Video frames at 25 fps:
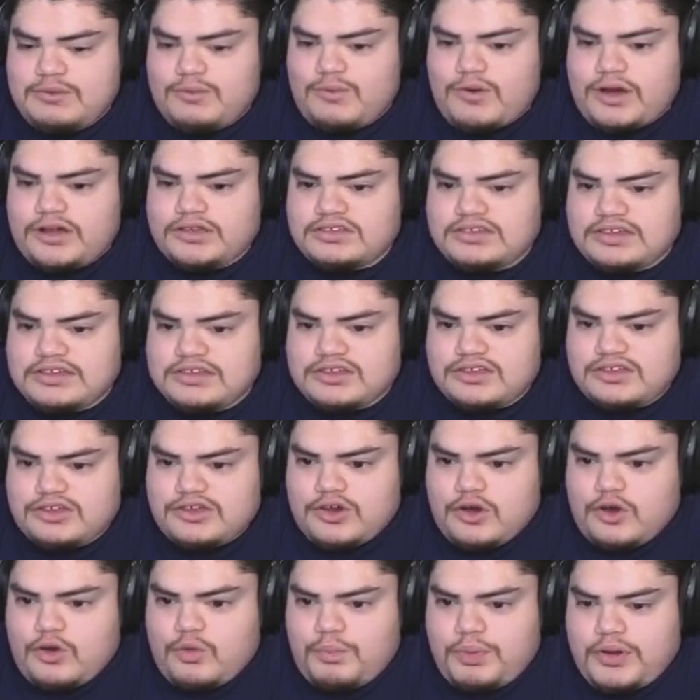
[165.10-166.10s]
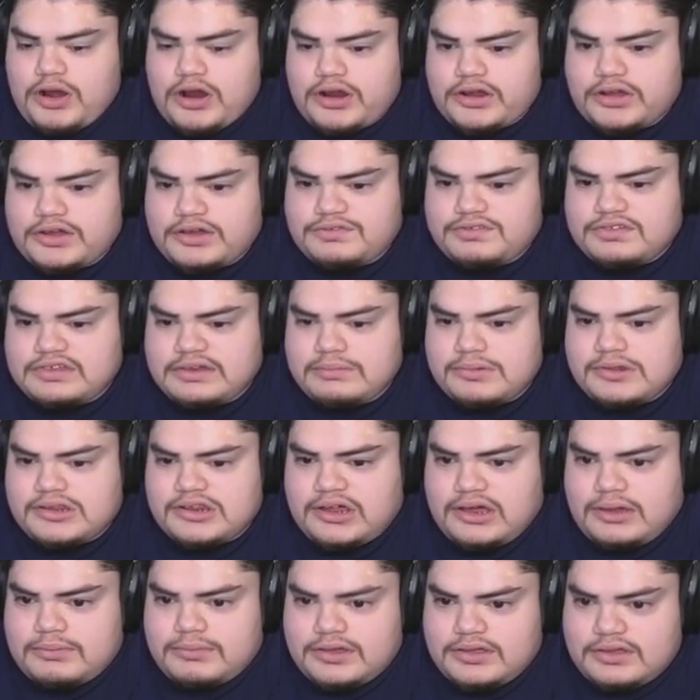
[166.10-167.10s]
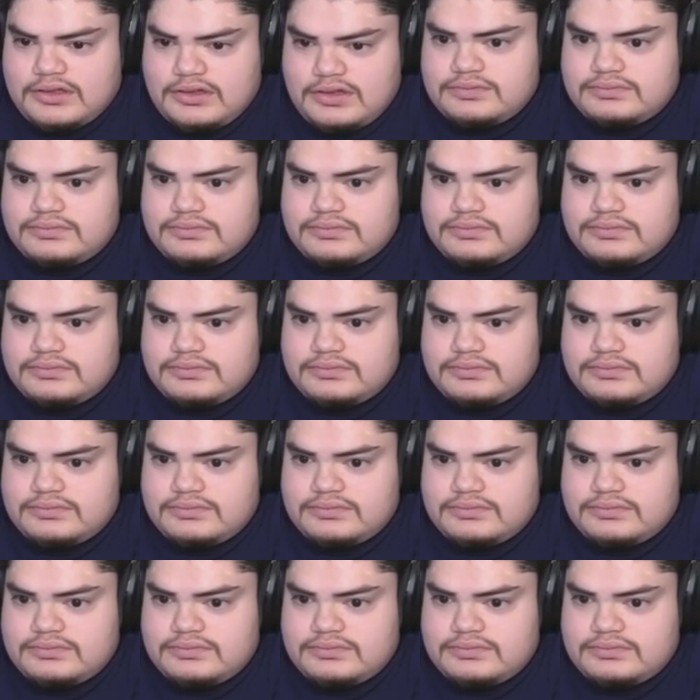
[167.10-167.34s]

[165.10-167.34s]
wanted no part of Tim Salmon.